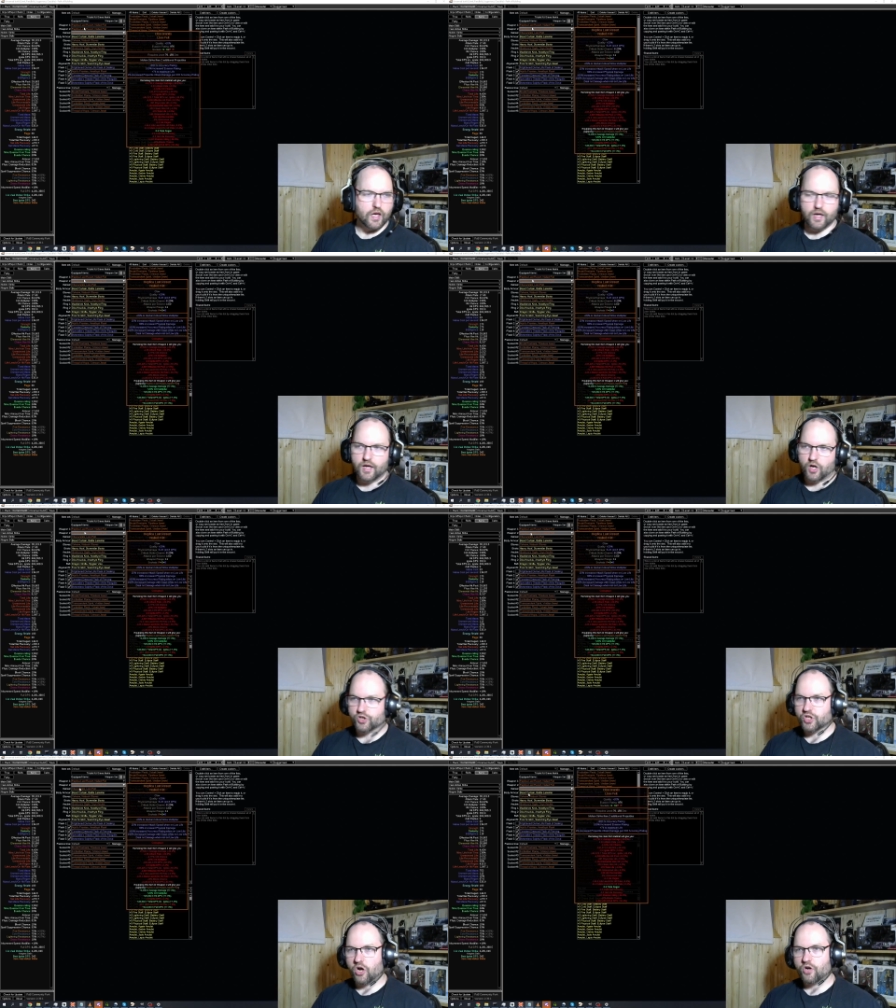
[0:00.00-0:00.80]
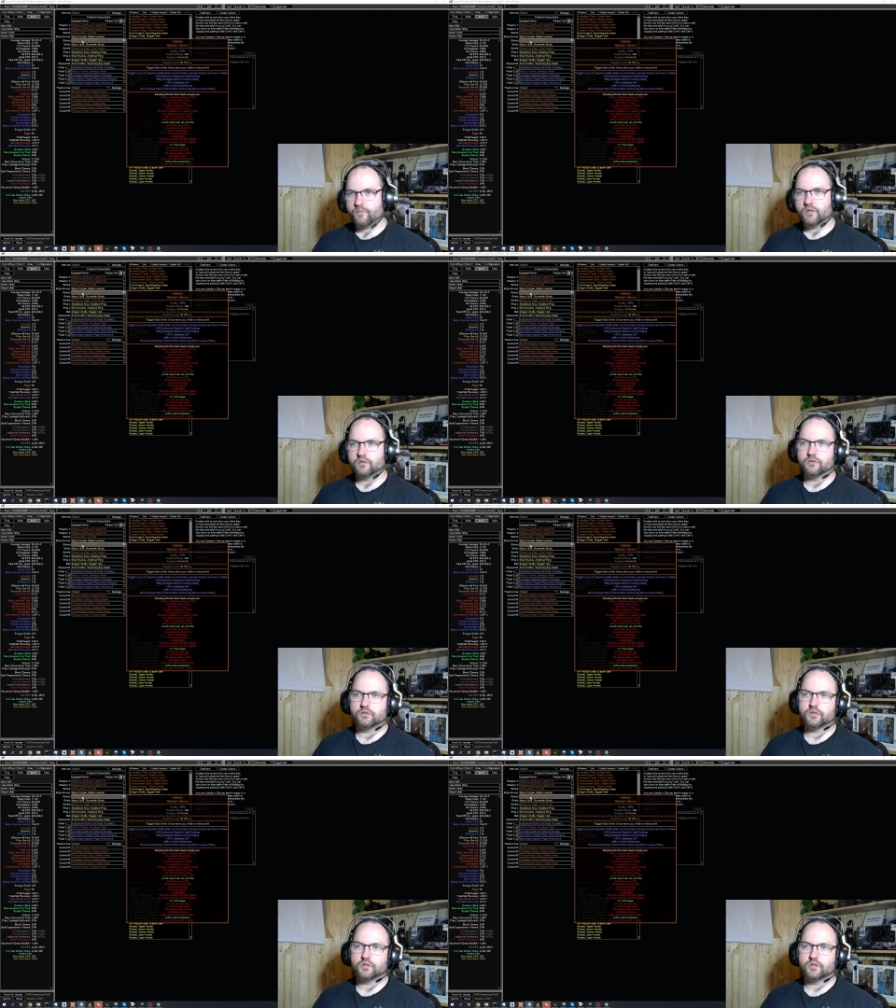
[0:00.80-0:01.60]
And Oscarm,
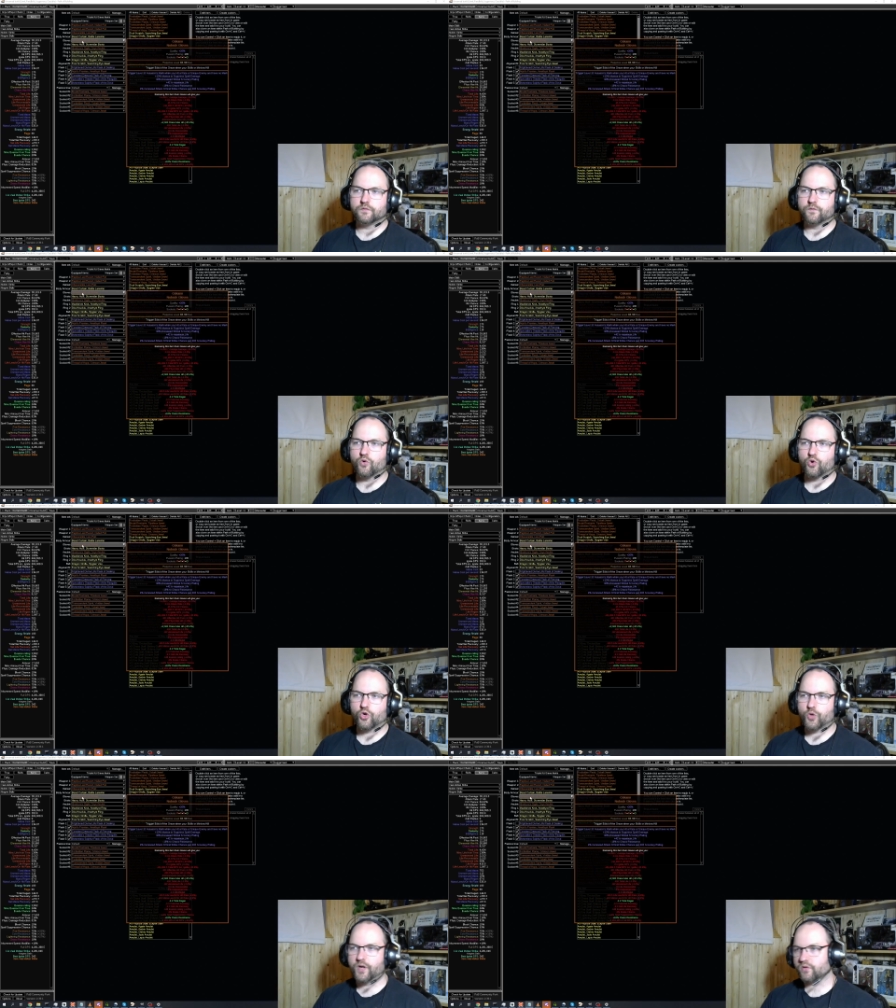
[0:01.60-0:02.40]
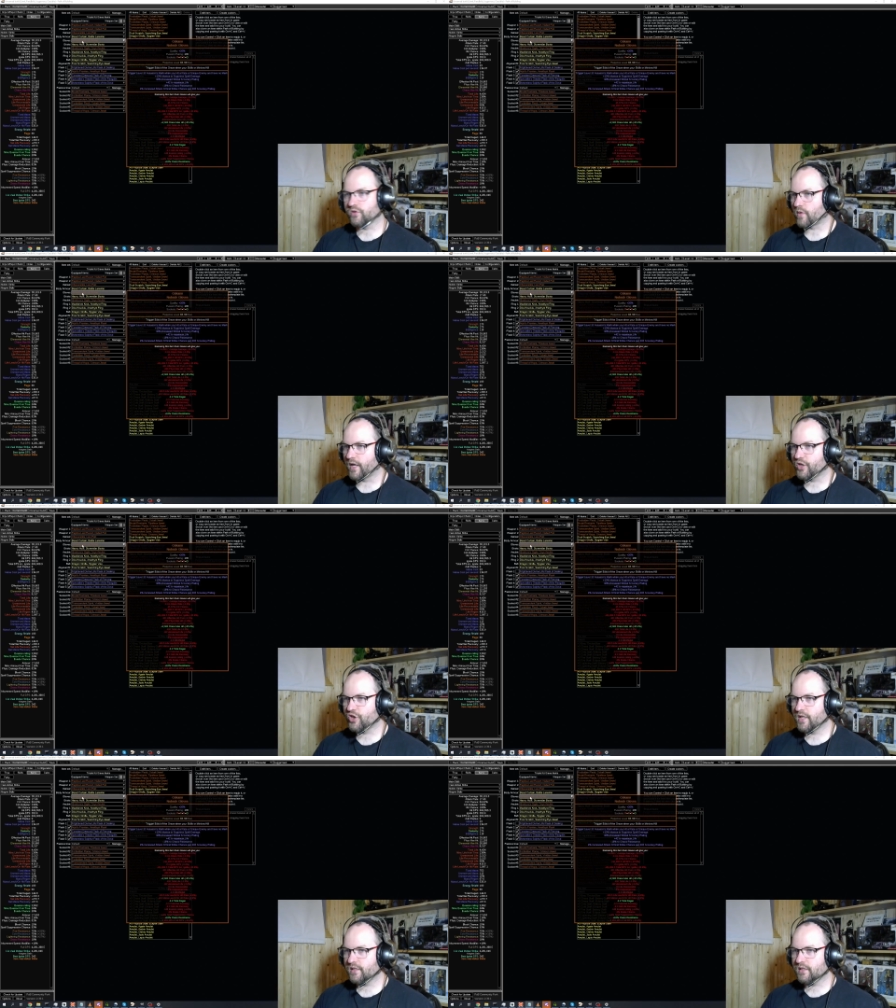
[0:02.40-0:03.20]
for critical strike
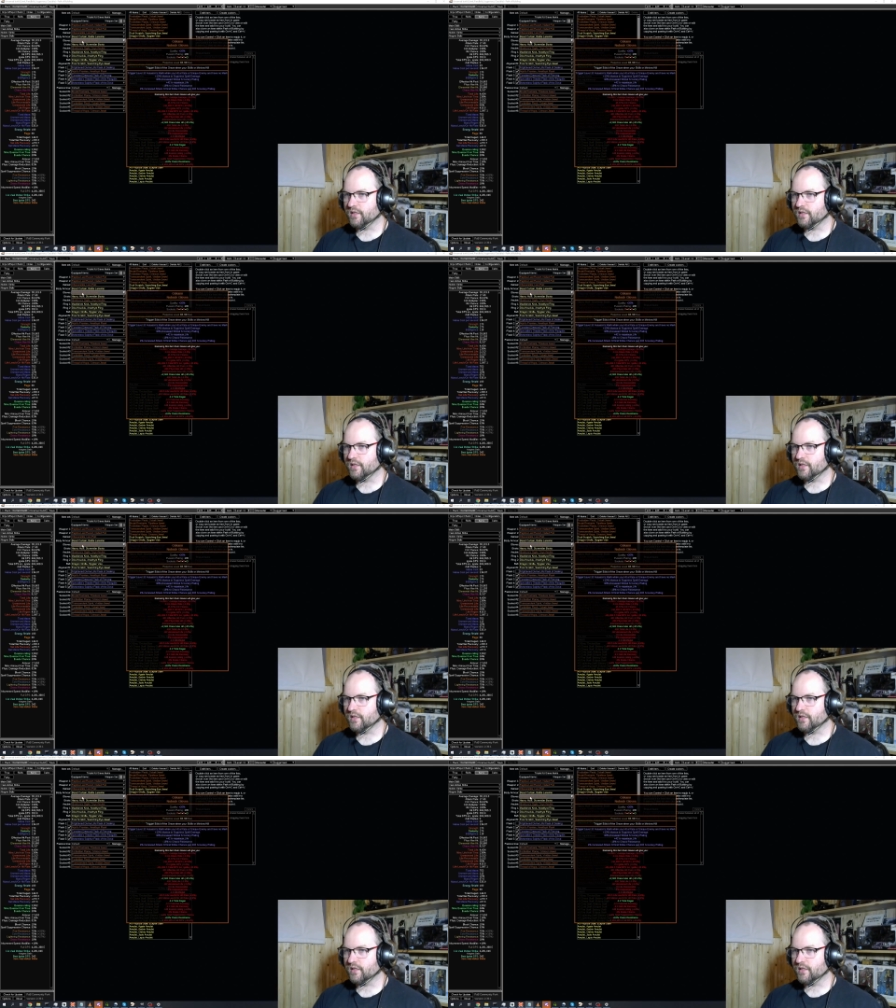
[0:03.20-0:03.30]
chance,